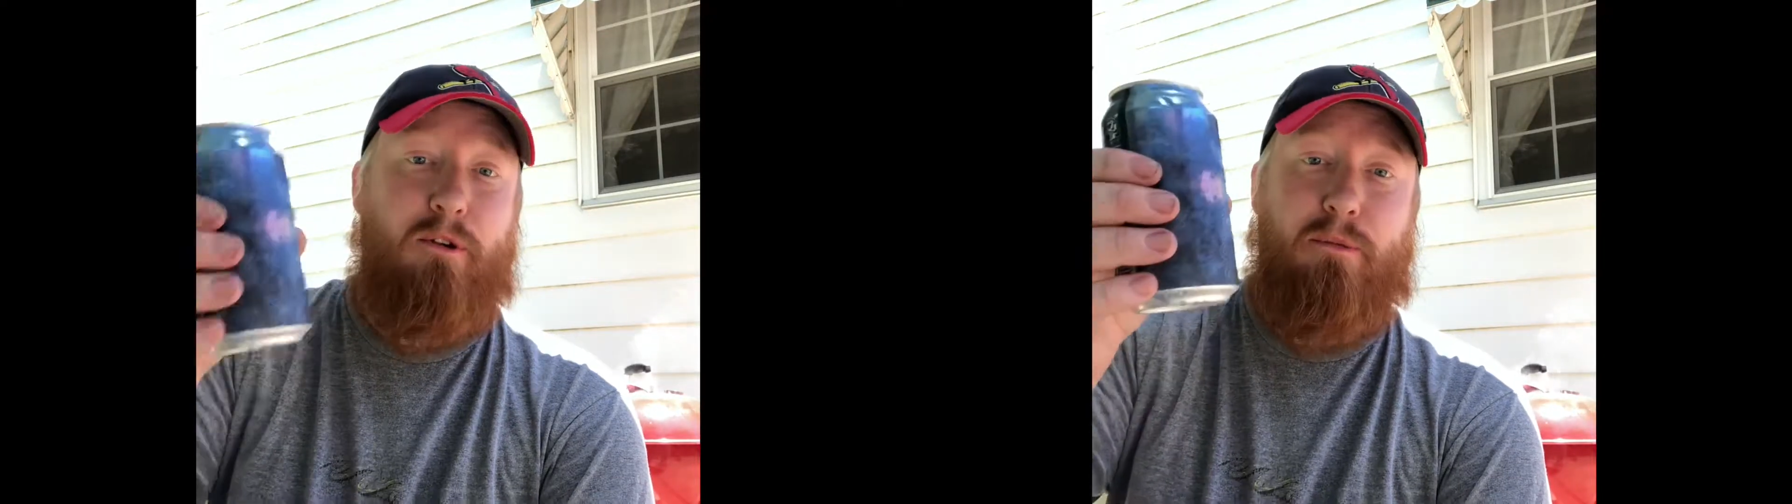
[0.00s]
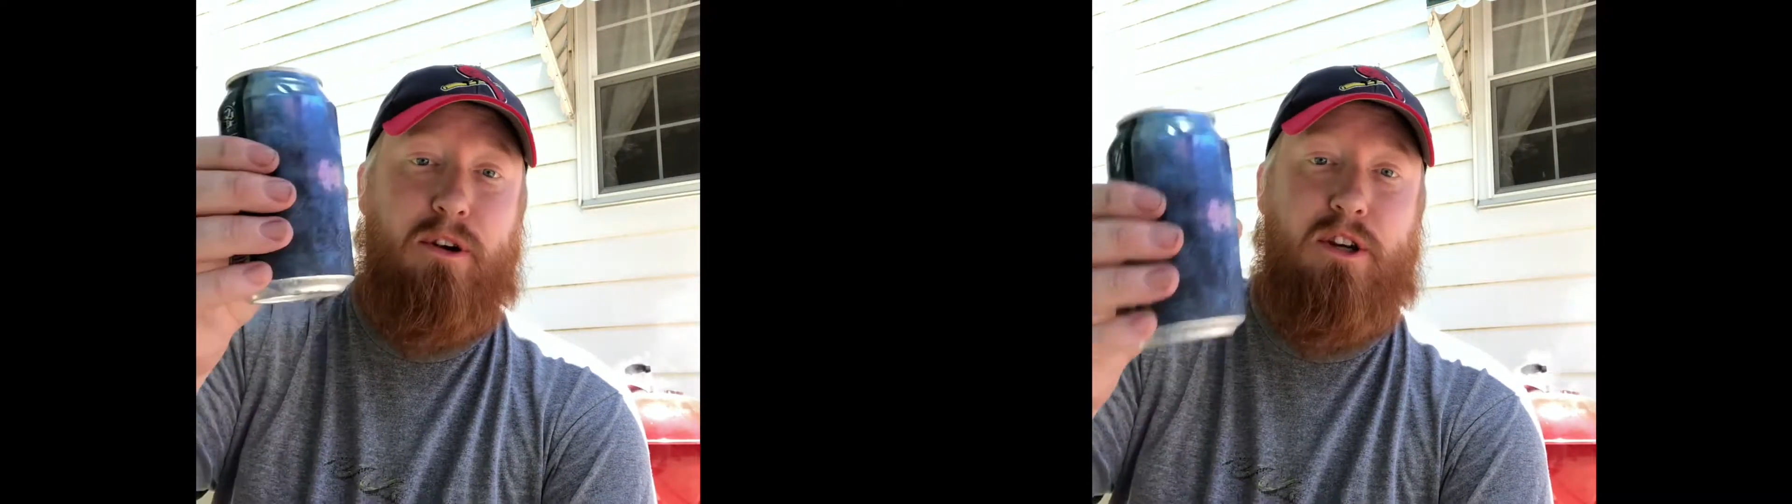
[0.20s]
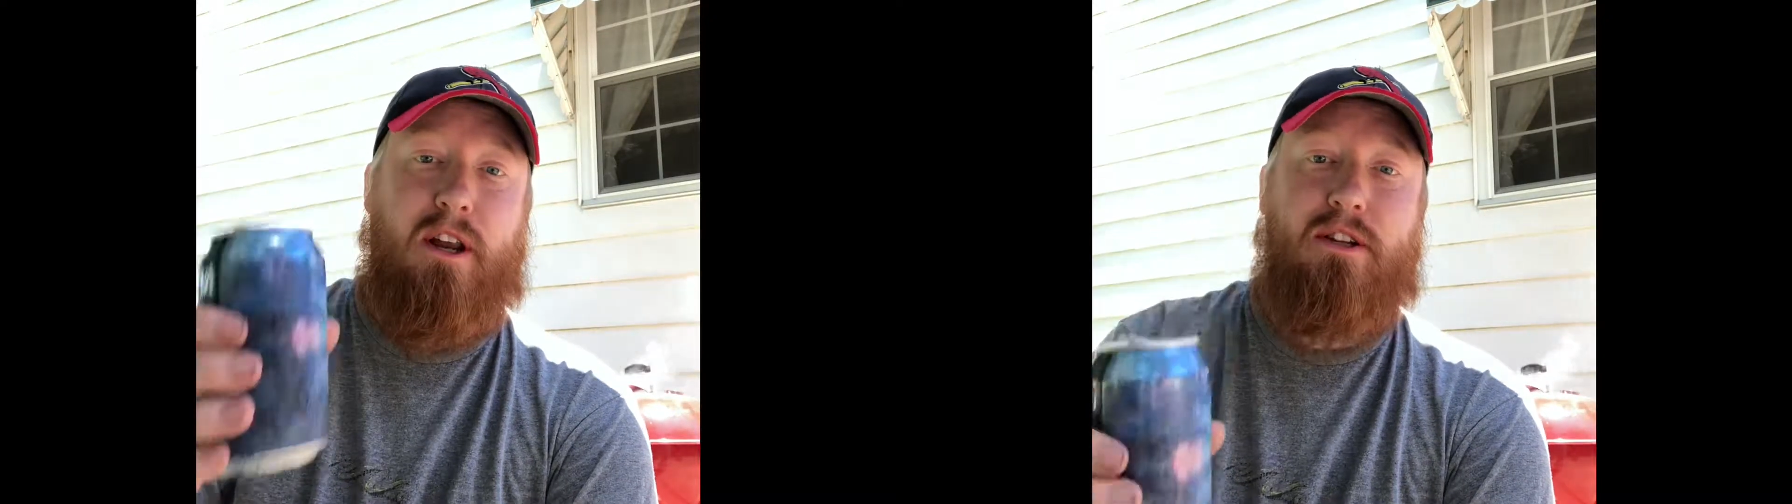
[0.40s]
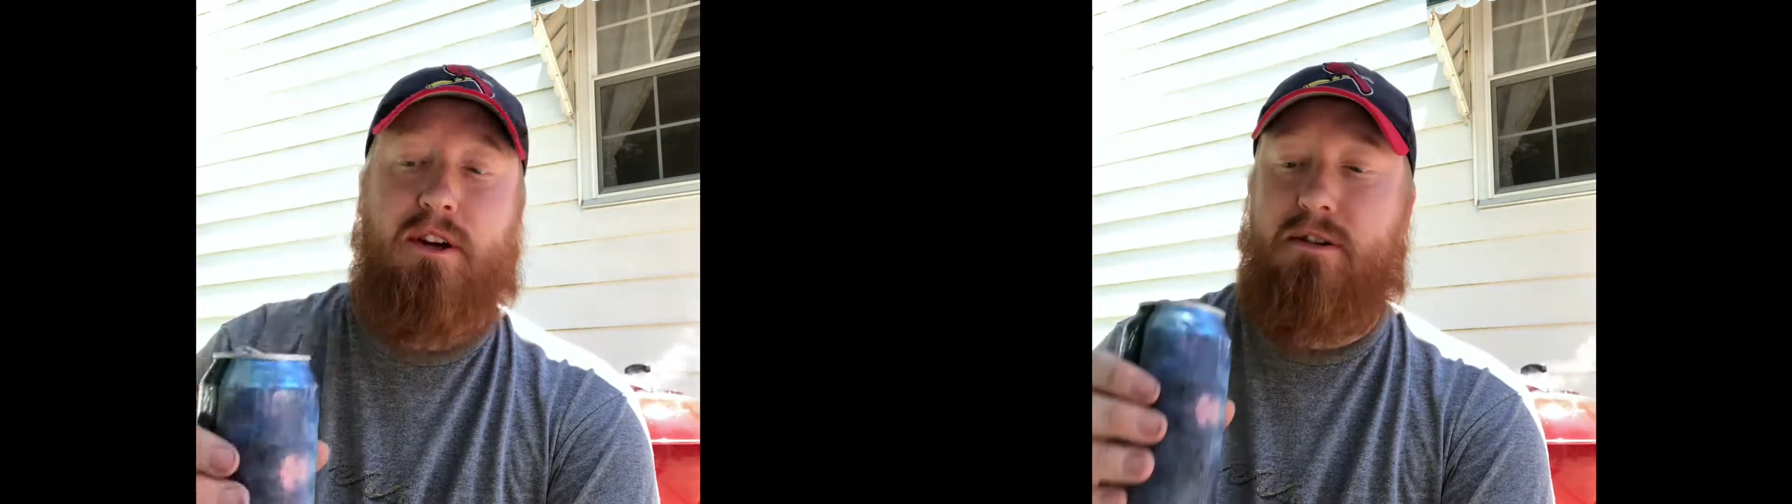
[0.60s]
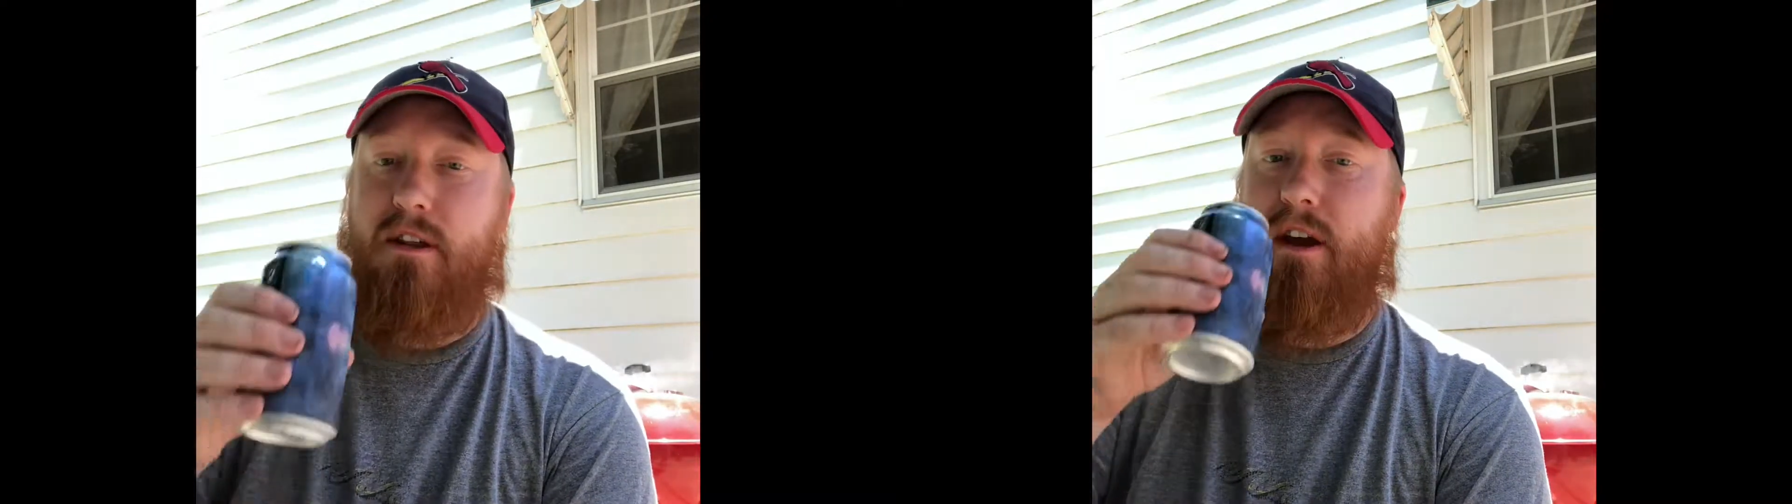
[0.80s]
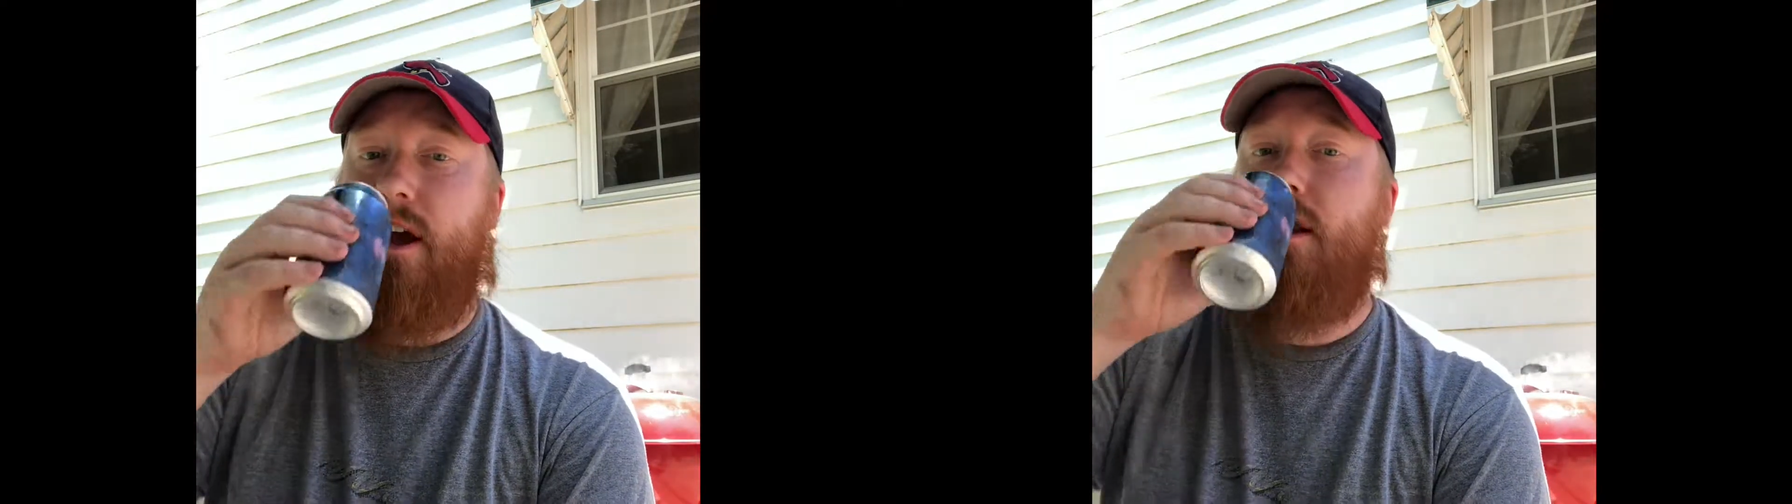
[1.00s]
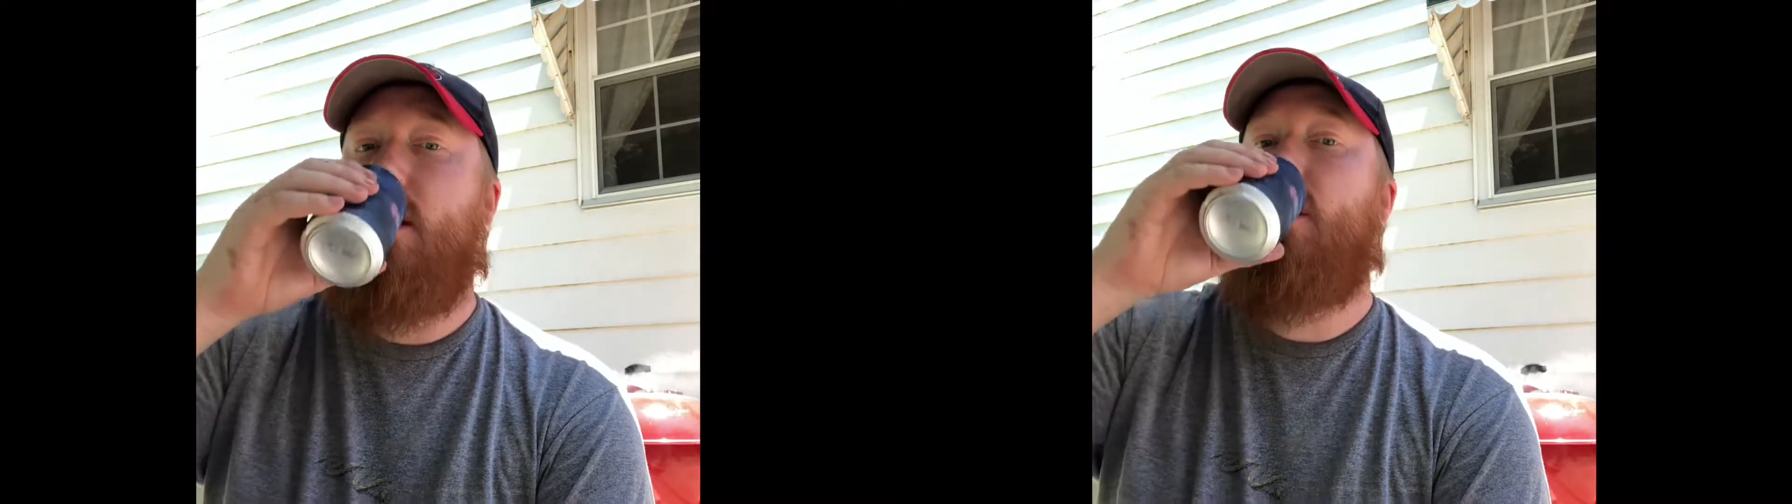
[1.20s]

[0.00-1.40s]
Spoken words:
appreciate it. Cheers to that.